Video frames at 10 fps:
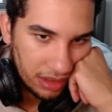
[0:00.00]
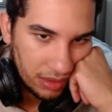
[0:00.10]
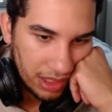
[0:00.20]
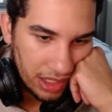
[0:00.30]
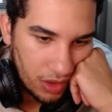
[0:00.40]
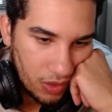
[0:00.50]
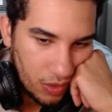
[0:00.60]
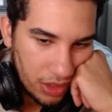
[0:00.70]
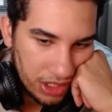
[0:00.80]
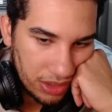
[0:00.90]
We can go
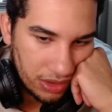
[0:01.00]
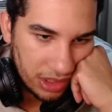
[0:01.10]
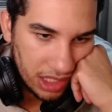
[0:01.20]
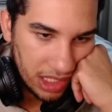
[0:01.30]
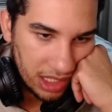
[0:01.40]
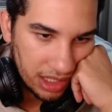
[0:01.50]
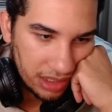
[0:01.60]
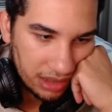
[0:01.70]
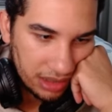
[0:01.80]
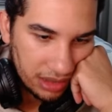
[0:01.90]
Hody Jones here,
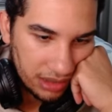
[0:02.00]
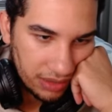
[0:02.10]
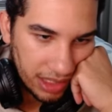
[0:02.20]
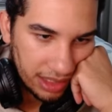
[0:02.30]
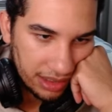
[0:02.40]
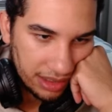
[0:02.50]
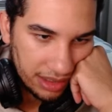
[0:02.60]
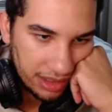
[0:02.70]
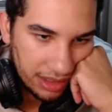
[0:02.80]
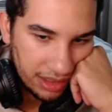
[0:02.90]
right?
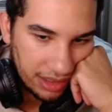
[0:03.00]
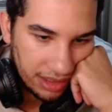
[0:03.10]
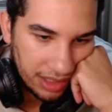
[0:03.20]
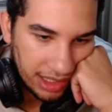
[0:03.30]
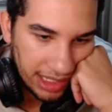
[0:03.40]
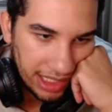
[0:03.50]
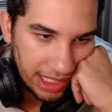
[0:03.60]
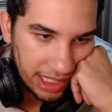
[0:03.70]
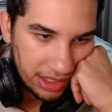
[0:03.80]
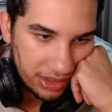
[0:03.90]

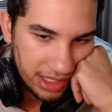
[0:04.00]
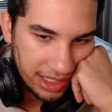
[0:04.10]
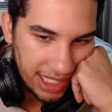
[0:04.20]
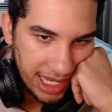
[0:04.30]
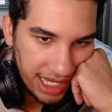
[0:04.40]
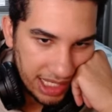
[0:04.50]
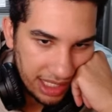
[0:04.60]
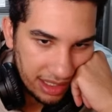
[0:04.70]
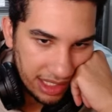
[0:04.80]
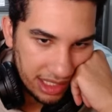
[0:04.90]
And just attack
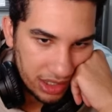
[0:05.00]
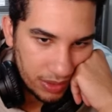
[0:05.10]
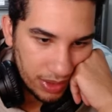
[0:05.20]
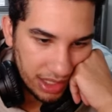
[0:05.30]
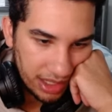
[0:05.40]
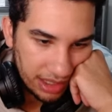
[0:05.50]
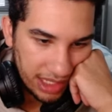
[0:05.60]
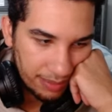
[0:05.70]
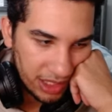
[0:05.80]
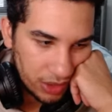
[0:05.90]
into it.
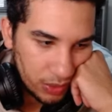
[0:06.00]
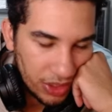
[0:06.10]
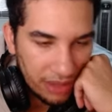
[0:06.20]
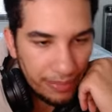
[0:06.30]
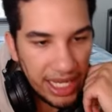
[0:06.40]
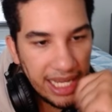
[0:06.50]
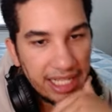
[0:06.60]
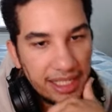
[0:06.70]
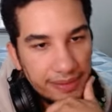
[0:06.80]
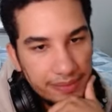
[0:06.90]
Get my 2 down
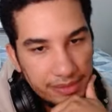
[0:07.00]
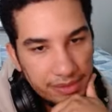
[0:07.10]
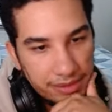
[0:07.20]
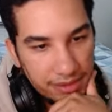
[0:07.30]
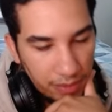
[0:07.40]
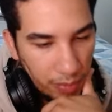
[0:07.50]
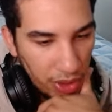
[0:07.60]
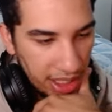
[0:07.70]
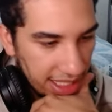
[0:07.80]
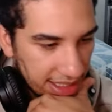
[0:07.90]
back.
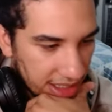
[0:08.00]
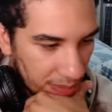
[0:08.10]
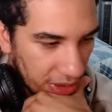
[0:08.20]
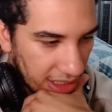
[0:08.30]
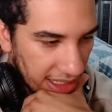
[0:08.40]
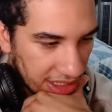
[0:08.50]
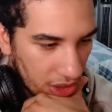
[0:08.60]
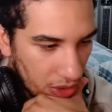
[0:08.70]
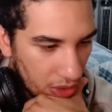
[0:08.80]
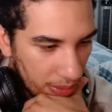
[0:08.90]
Opponent lets
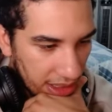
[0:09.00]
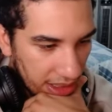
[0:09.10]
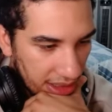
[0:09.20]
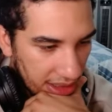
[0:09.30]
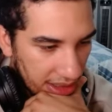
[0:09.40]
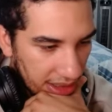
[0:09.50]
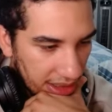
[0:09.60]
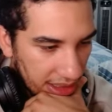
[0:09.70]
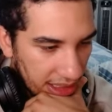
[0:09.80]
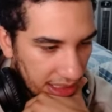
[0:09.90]
go of it.
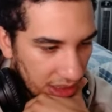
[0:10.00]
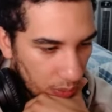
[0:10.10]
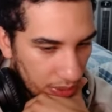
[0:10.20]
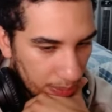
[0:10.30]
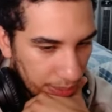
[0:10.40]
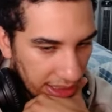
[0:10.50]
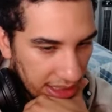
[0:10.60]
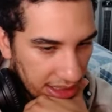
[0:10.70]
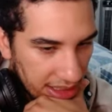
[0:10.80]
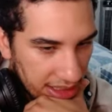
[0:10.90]
We'll play
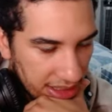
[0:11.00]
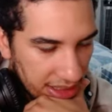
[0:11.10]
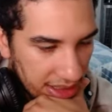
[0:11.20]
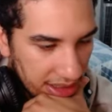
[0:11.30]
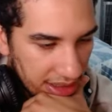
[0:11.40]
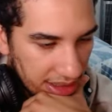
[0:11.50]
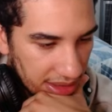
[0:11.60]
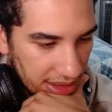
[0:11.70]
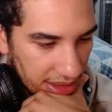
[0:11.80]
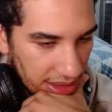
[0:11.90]
this
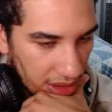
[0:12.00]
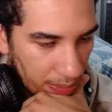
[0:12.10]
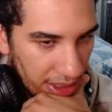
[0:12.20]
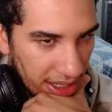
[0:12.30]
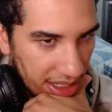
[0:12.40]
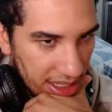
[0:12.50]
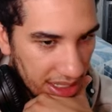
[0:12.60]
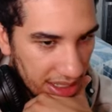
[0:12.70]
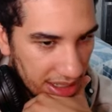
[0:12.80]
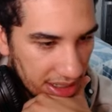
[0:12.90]
little Bonney
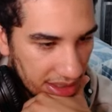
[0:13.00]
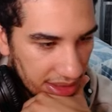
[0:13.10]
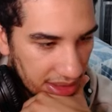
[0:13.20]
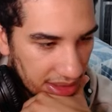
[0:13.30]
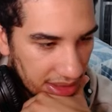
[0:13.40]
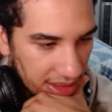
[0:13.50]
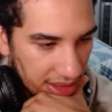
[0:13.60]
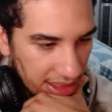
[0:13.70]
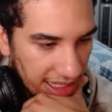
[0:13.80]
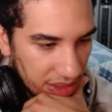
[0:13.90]
here.
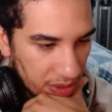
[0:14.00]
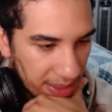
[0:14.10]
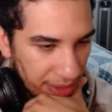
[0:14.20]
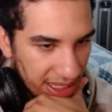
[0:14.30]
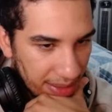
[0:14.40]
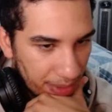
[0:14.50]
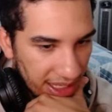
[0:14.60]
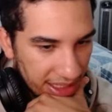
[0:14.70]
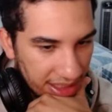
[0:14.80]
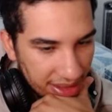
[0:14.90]
I guess we can play the
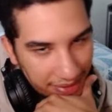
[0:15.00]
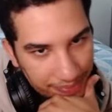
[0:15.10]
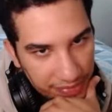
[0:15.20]
blocker.